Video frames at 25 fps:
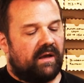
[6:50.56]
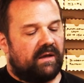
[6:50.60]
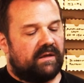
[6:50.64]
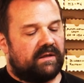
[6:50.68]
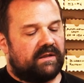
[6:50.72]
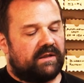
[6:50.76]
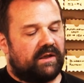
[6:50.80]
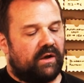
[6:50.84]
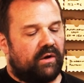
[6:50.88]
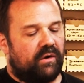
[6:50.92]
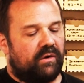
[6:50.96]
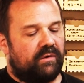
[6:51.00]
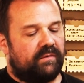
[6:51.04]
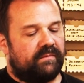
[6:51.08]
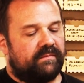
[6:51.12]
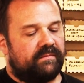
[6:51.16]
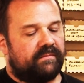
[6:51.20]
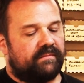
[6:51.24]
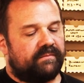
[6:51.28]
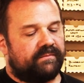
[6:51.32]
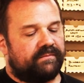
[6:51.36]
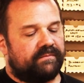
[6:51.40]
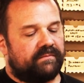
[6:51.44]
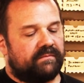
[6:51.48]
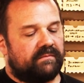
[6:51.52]
So
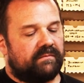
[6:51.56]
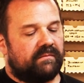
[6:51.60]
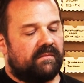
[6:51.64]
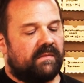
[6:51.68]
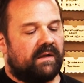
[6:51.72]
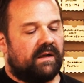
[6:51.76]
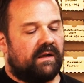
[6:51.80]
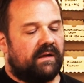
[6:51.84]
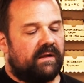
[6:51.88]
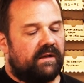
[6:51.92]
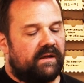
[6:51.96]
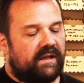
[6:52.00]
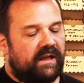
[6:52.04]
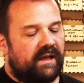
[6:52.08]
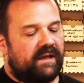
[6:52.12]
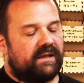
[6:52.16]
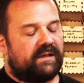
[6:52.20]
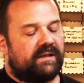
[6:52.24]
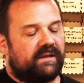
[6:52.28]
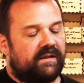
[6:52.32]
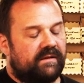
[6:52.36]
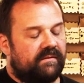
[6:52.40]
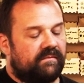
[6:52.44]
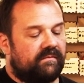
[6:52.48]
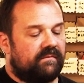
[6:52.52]

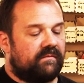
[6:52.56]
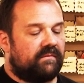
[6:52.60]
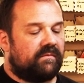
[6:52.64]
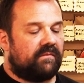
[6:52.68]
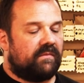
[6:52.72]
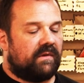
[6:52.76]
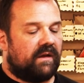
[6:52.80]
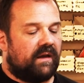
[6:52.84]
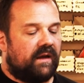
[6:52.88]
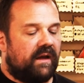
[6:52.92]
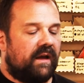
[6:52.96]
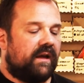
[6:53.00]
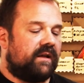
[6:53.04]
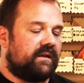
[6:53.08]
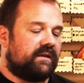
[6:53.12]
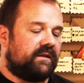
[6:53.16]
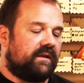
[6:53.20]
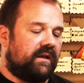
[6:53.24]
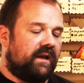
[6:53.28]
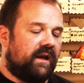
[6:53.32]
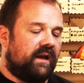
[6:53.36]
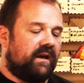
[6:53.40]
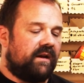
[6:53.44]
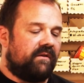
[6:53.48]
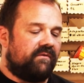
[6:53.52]
this is
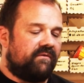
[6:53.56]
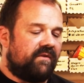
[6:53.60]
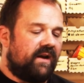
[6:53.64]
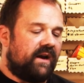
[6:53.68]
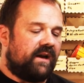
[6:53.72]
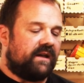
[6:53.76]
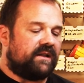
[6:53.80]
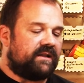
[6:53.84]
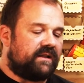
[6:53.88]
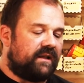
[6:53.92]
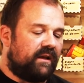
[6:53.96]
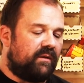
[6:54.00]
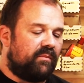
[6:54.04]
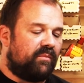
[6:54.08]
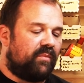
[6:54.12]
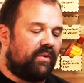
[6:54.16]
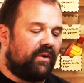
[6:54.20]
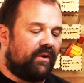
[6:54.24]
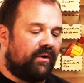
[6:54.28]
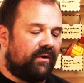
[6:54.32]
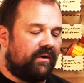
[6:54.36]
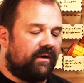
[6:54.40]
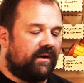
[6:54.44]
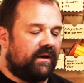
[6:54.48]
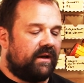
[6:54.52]
in a very
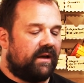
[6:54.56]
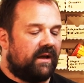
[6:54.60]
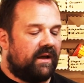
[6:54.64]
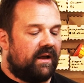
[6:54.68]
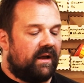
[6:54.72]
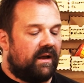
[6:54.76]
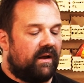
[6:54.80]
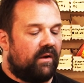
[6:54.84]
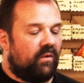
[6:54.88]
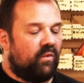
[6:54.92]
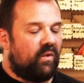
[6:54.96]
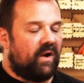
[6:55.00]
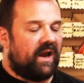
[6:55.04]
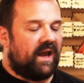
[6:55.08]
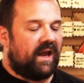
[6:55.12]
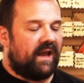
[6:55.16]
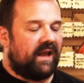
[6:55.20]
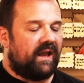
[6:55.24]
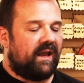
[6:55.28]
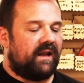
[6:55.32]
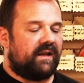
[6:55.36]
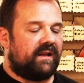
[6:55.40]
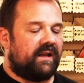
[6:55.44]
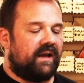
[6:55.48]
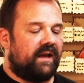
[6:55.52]
simple
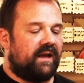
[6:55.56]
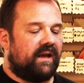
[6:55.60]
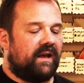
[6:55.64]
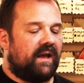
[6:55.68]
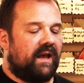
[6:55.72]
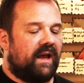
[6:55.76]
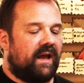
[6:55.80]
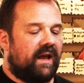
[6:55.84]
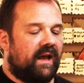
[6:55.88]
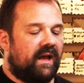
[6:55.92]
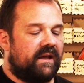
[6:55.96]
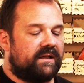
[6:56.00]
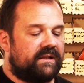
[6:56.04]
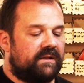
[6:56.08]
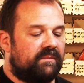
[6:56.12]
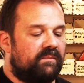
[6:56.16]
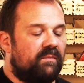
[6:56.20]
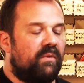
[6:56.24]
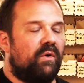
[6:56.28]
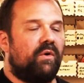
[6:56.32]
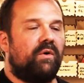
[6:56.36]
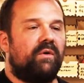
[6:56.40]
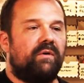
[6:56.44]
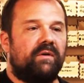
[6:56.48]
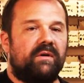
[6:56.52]
way the, a
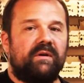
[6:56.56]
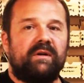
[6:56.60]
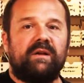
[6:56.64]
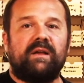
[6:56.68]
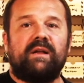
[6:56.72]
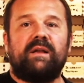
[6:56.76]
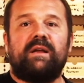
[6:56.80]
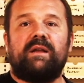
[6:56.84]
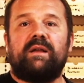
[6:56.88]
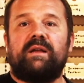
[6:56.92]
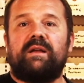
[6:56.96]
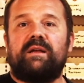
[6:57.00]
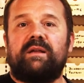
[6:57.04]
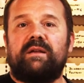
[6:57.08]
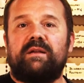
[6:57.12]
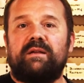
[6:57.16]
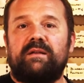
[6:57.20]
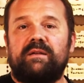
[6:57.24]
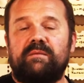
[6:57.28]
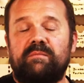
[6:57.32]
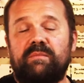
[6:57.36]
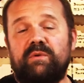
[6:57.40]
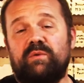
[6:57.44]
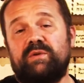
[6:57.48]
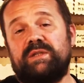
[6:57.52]
small
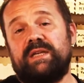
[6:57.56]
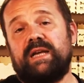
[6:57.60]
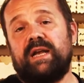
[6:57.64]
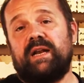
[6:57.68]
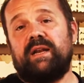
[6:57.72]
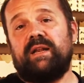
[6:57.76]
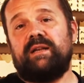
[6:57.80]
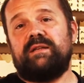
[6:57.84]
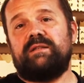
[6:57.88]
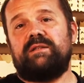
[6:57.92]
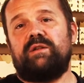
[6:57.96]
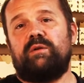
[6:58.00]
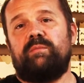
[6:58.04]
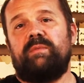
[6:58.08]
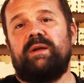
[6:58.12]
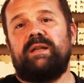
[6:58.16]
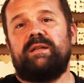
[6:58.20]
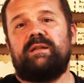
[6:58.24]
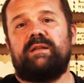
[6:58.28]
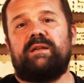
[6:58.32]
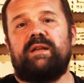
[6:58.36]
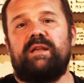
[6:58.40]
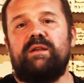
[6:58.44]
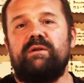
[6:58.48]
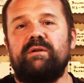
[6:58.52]
musical
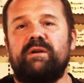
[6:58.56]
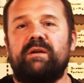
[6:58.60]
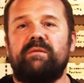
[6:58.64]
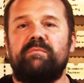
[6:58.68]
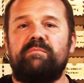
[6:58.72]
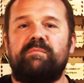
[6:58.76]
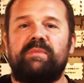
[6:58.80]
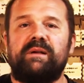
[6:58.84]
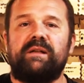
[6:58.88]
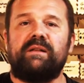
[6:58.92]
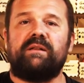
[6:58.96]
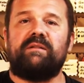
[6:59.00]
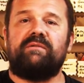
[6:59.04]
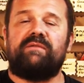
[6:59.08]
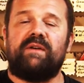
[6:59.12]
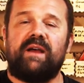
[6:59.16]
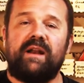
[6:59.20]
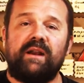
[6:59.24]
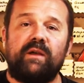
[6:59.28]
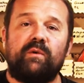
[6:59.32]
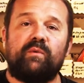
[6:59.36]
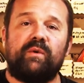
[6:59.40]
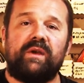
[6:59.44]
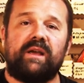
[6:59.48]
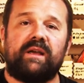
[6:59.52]
instrument that you can build
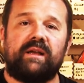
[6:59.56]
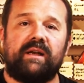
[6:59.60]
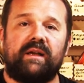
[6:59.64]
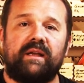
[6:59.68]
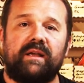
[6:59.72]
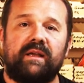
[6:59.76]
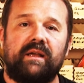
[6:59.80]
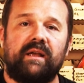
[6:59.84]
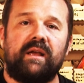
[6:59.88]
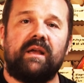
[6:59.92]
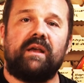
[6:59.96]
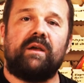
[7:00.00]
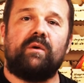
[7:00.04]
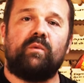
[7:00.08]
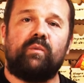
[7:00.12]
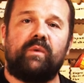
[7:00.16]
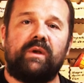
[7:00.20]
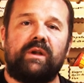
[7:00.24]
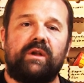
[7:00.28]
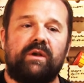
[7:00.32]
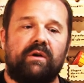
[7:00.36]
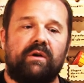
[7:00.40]
very quickly with